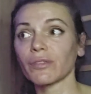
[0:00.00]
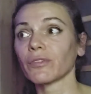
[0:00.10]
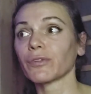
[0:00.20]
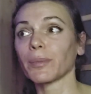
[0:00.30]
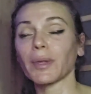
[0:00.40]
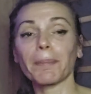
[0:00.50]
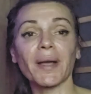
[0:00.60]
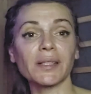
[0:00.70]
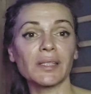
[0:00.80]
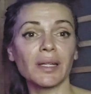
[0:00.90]
from the
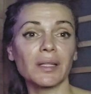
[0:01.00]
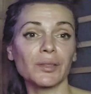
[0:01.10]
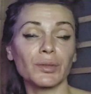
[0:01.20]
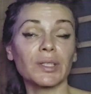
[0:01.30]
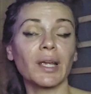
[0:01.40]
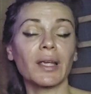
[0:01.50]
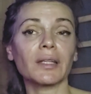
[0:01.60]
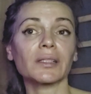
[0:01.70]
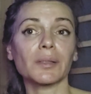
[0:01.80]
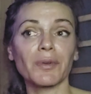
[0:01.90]
past that is
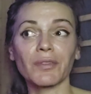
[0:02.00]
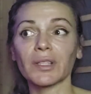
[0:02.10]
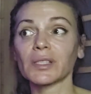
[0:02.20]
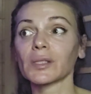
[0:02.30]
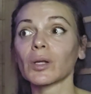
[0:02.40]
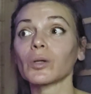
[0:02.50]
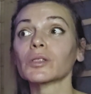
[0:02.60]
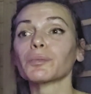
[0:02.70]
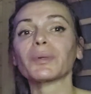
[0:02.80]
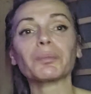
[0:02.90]
retained. Some of it is
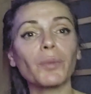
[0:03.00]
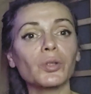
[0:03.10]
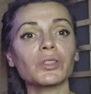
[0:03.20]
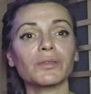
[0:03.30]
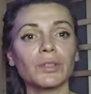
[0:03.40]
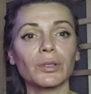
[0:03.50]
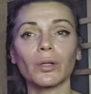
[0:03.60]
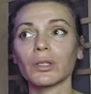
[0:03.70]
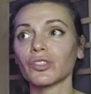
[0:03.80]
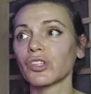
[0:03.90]
lost, but most of the
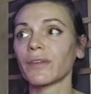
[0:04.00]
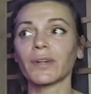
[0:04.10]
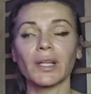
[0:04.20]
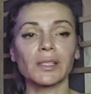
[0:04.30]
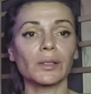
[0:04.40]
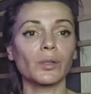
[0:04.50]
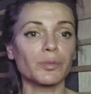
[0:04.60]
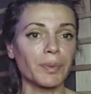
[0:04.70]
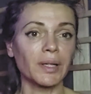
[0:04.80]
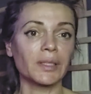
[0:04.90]
knowledge never gets lost
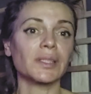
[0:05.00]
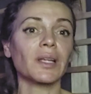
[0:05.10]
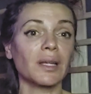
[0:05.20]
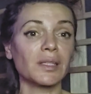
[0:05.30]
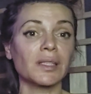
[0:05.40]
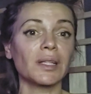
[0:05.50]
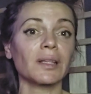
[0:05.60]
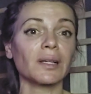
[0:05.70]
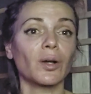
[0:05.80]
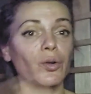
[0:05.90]
because it is in
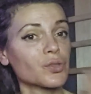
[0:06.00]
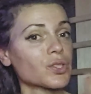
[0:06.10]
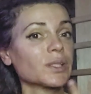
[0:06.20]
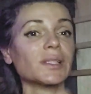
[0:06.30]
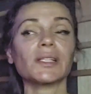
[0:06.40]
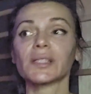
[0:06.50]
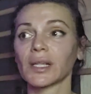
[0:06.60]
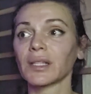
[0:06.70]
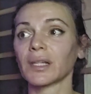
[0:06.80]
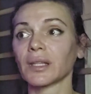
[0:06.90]
the consciousness,
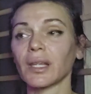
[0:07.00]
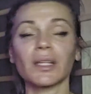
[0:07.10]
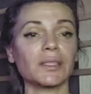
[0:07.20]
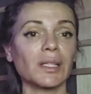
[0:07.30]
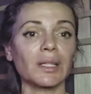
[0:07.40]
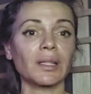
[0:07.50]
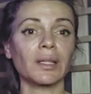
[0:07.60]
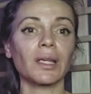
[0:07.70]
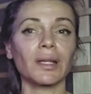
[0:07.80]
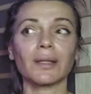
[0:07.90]
and it's in
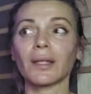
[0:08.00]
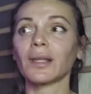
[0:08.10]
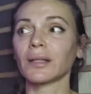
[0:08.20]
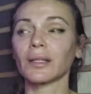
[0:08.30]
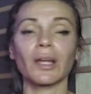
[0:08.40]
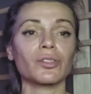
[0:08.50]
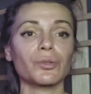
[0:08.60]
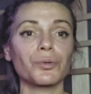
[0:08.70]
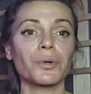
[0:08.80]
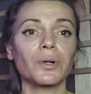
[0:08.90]
the
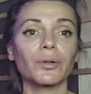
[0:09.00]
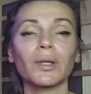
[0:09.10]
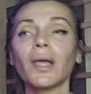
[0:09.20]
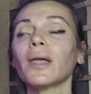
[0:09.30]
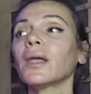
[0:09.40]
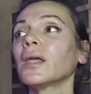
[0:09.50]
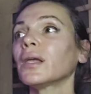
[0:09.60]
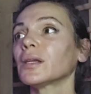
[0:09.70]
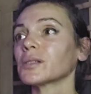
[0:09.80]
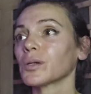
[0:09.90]
natural world.
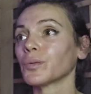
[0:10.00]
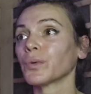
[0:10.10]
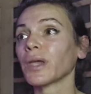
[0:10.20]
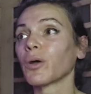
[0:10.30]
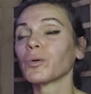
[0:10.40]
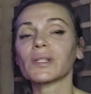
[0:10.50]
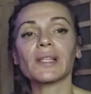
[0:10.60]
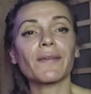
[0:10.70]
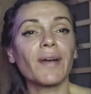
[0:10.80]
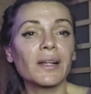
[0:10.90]
So we always
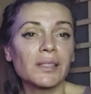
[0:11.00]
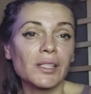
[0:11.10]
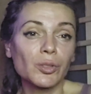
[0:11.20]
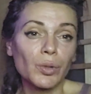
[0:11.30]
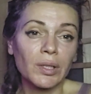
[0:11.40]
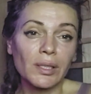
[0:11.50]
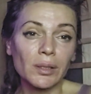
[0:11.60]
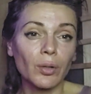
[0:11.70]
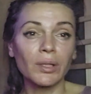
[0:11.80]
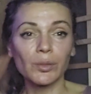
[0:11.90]
have access to it as
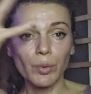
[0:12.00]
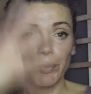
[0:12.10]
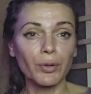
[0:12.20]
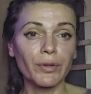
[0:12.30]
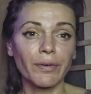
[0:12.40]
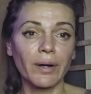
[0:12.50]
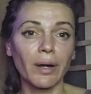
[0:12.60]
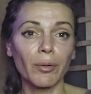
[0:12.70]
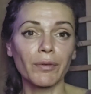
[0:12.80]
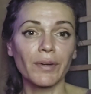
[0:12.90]
long as we purify
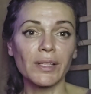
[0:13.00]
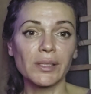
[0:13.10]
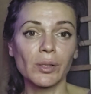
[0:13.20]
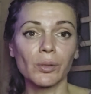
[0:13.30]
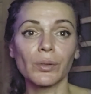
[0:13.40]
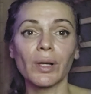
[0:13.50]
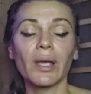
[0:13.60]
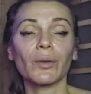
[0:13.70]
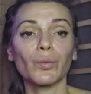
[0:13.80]
our vessel and